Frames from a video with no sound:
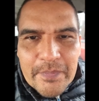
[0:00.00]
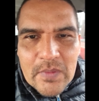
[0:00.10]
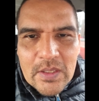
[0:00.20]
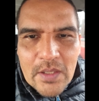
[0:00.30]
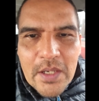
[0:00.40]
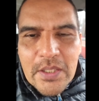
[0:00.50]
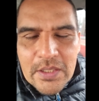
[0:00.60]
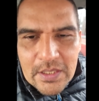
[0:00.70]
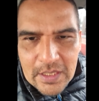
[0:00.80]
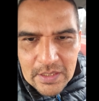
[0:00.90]

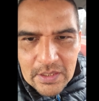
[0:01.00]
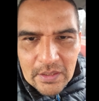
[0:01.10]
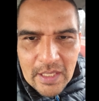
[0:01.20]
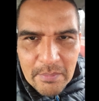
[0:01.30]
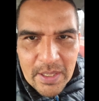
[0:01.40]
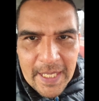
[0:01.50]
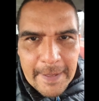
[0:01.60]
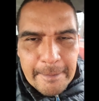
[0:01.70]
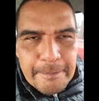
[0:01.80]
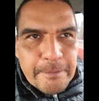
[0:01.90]
narcissistic celebrity
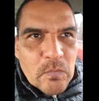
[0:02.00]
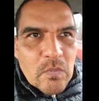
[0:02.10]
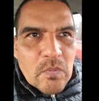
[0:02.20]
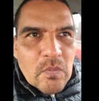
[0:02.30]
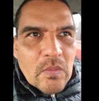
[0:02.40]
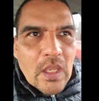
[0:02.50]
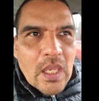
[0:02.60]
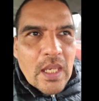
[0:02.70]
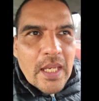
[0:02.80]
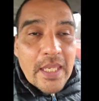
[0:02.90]

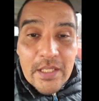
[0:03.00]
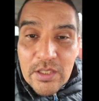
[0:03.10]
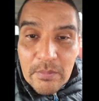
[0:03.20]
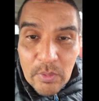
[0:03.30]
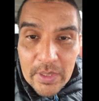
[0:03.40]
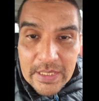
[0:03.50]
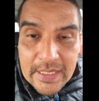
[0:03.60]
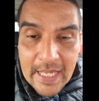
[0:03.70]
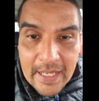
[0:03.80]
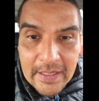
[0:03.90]
is the boy's
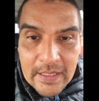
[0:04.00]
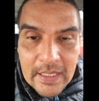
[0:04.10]
dad.